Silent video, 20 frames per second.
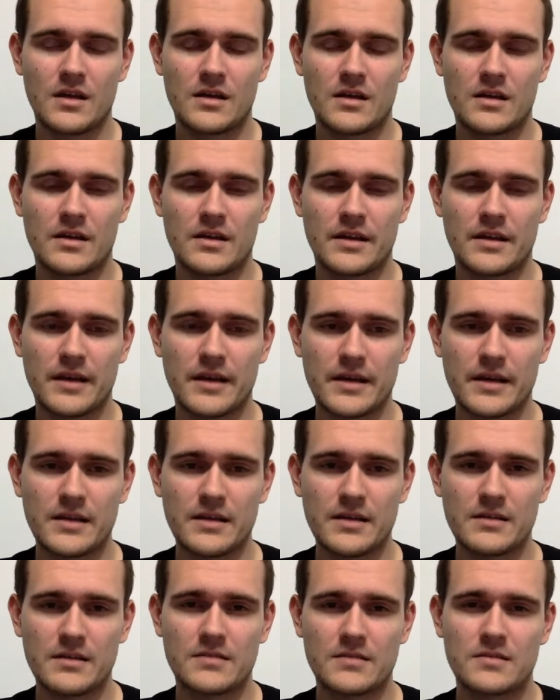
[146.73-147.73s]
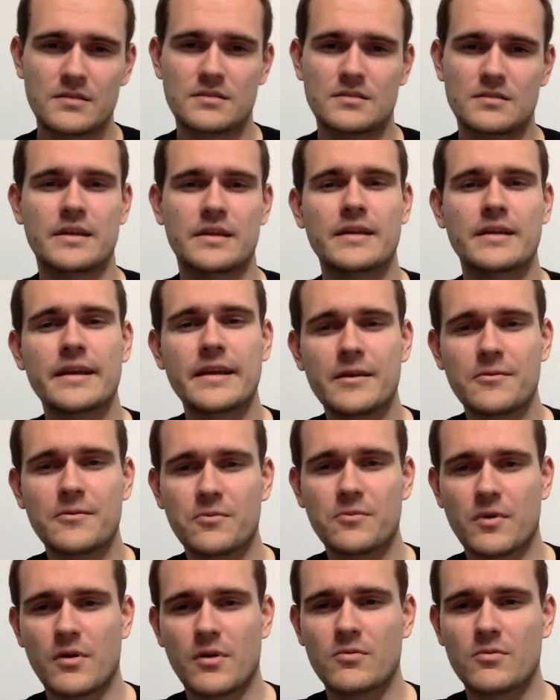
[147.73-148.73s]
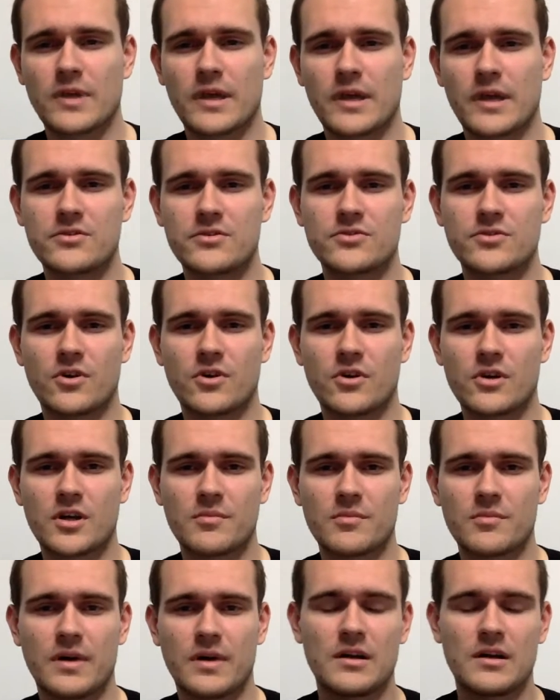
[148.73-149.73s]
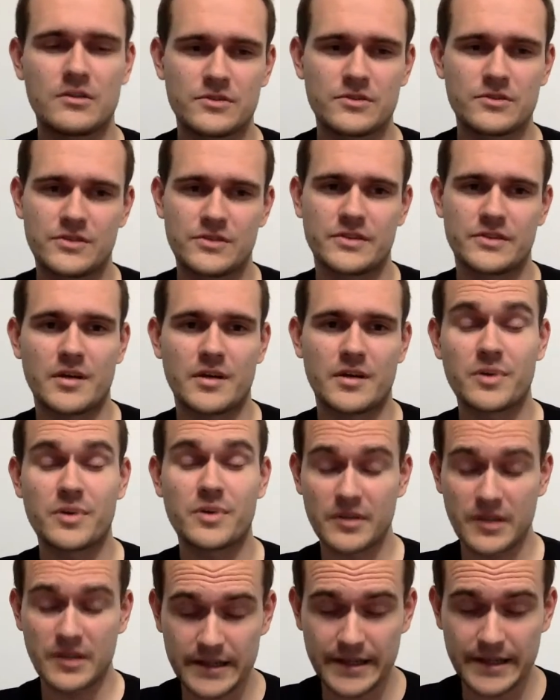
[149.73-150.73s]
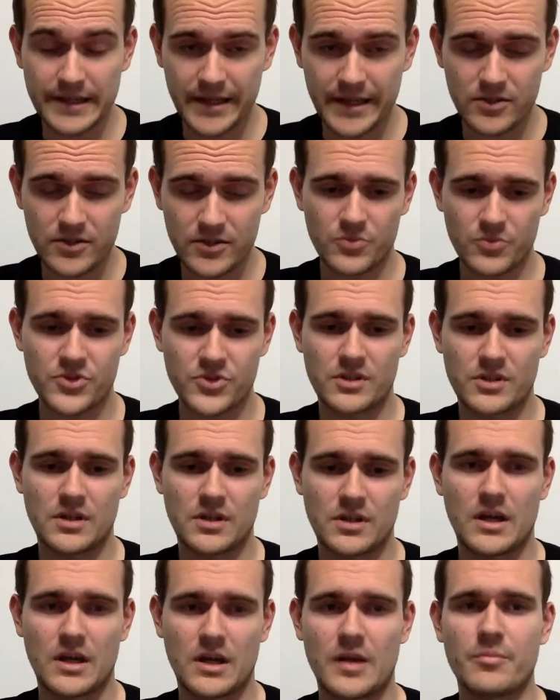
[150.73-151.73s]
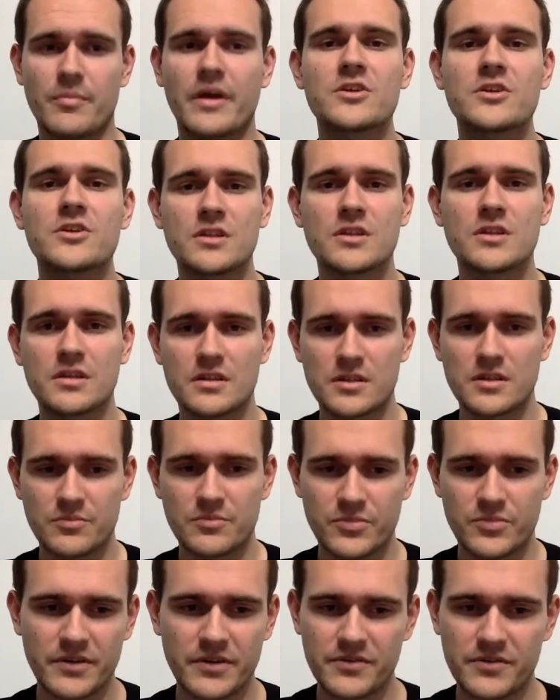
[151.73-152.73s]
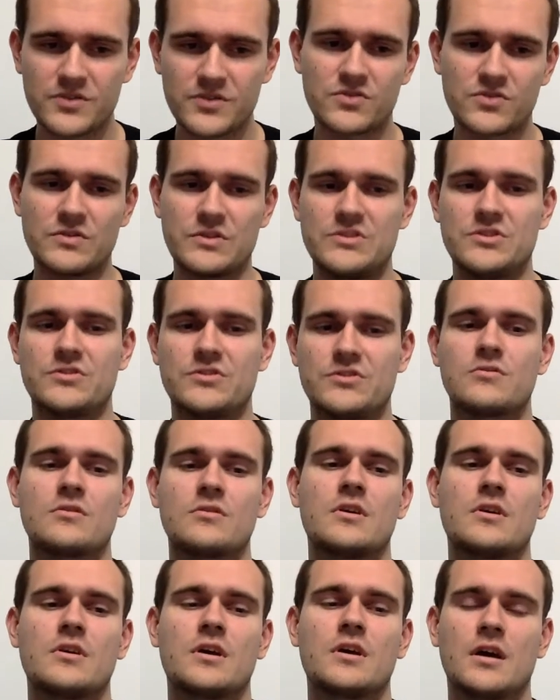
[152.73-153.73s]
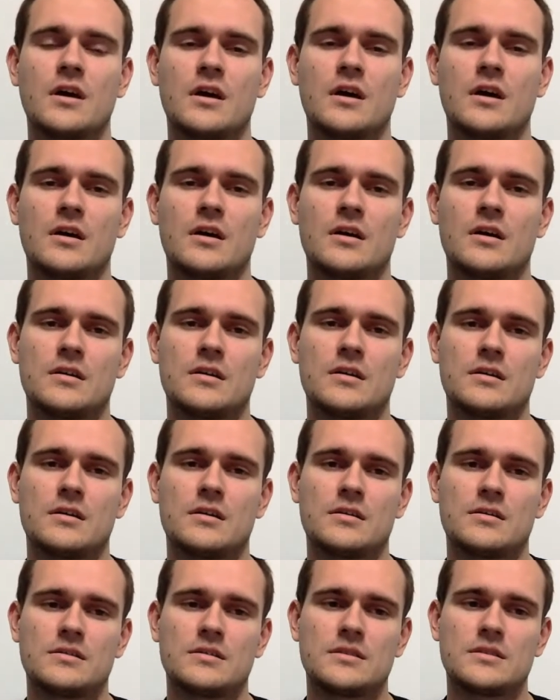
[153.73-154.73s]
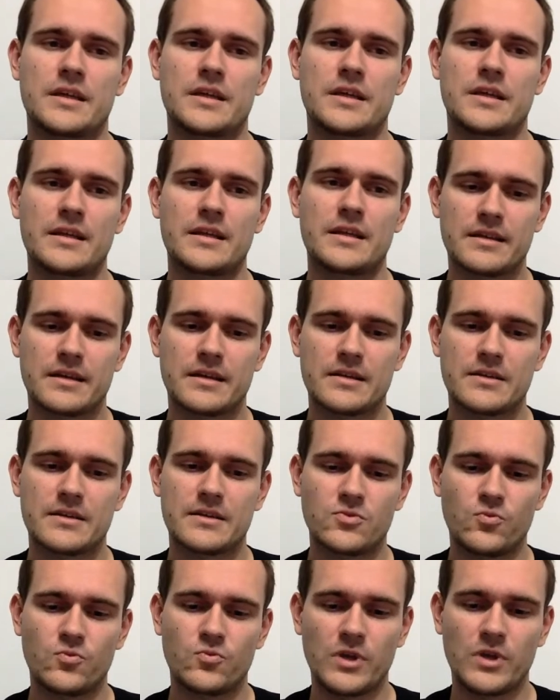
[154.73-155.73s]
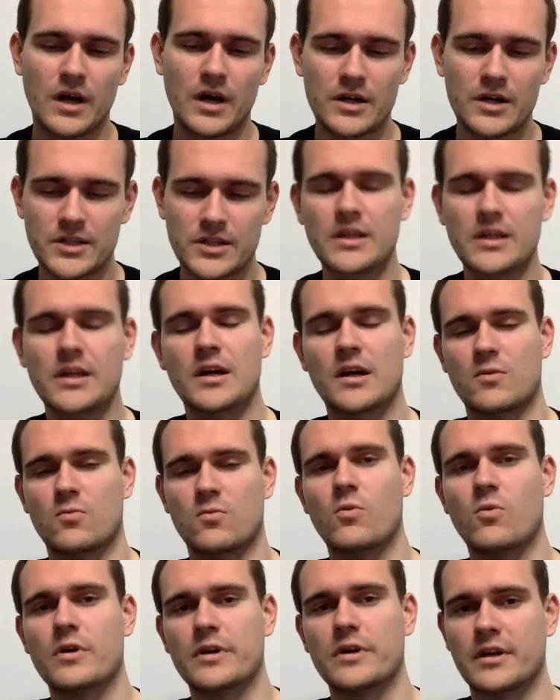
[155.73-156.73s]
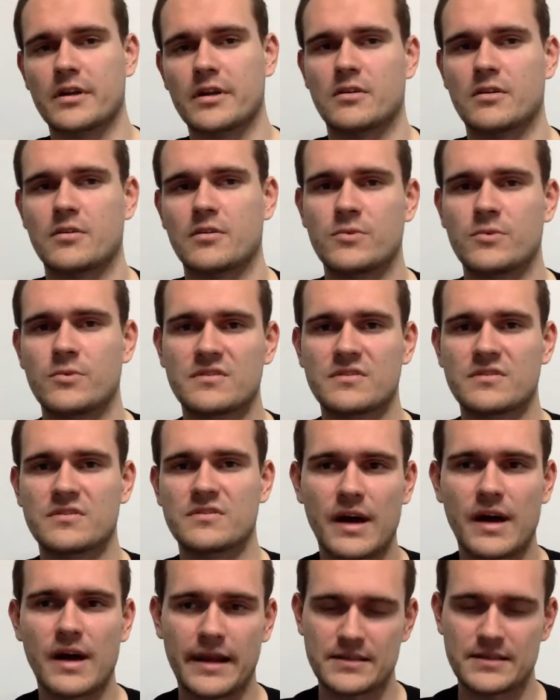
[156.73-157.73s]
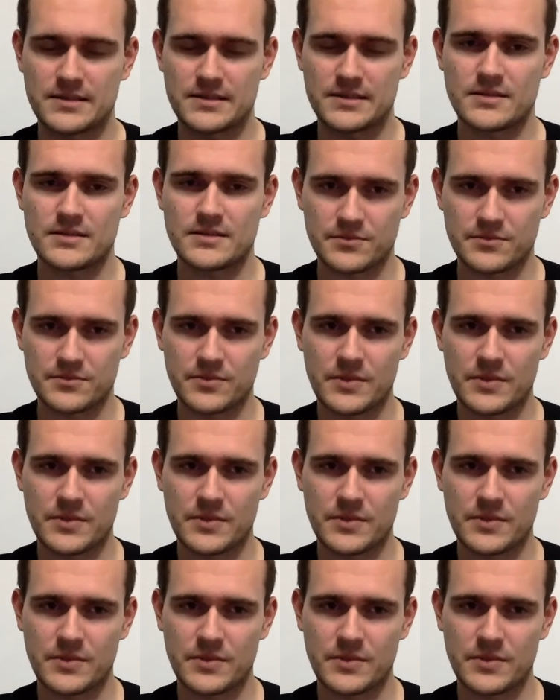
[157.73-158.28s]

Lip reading: Then secondly, I would like to talk about a permanent delete option. I mentioned it in the previous video, saying that we actually are working with a filing system.